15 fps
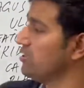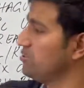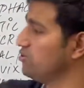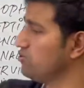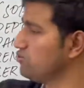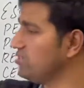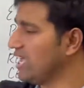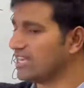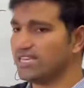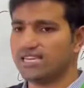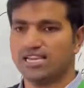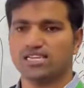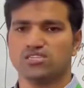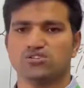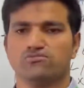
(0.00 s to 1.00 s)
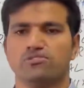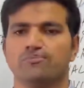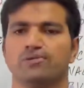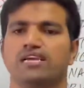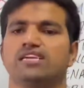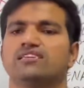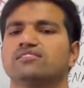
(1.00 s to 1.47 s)
due to the aggregation of the
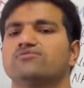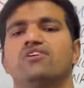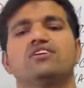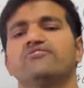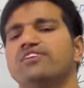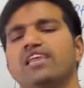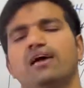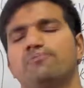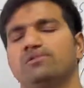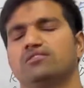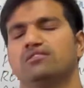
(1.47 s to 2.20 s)
platelets, what will happen?